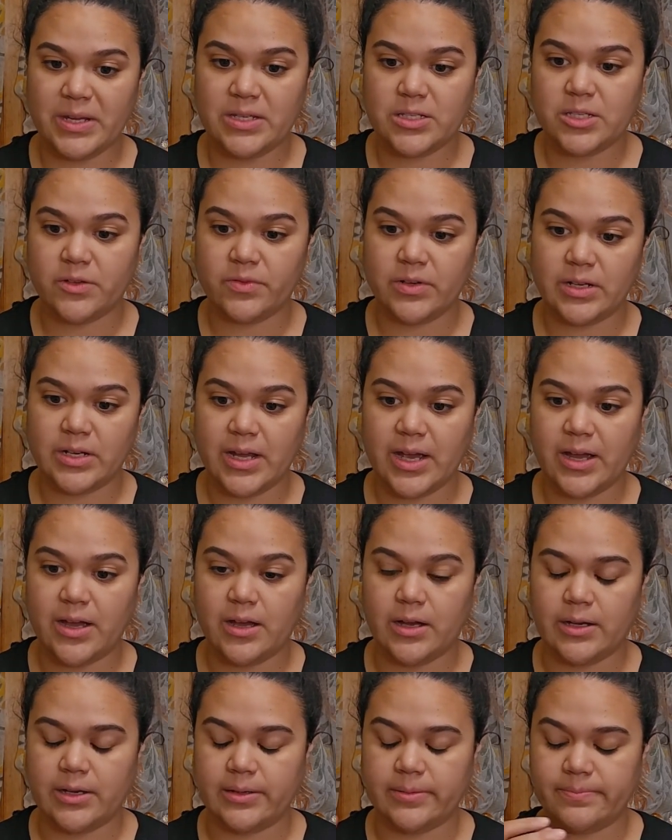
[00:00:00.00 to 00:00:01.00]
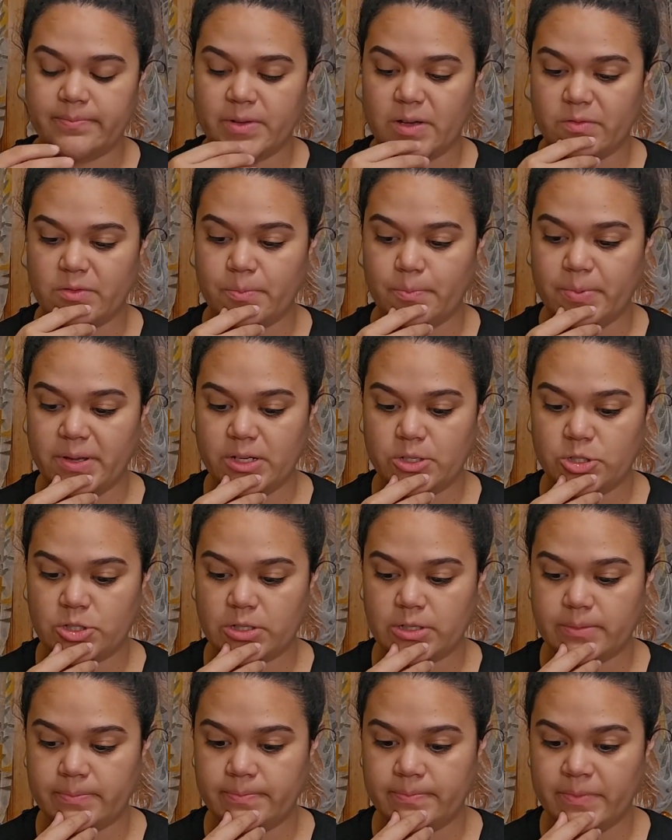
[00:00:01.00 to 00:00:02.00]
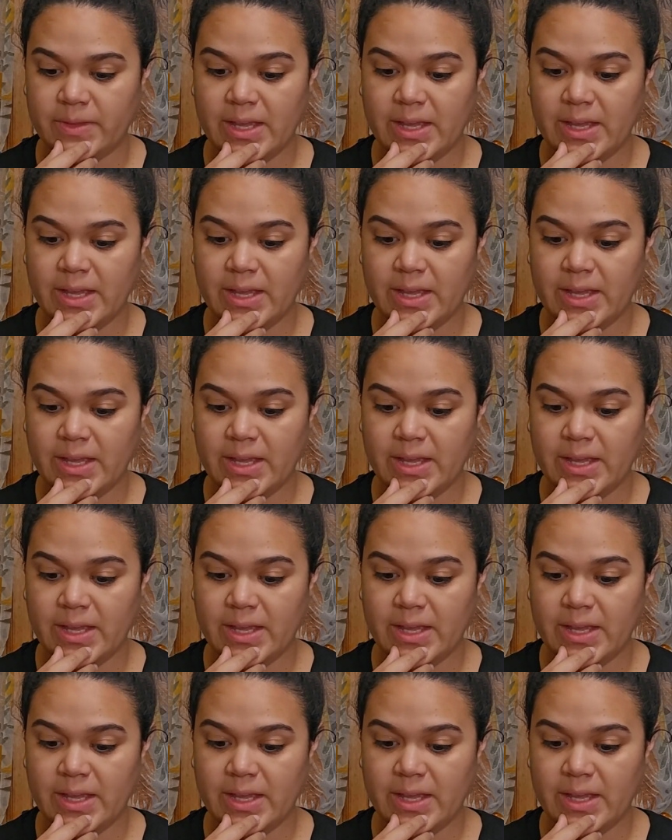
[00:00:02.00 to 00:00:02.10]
of a picture,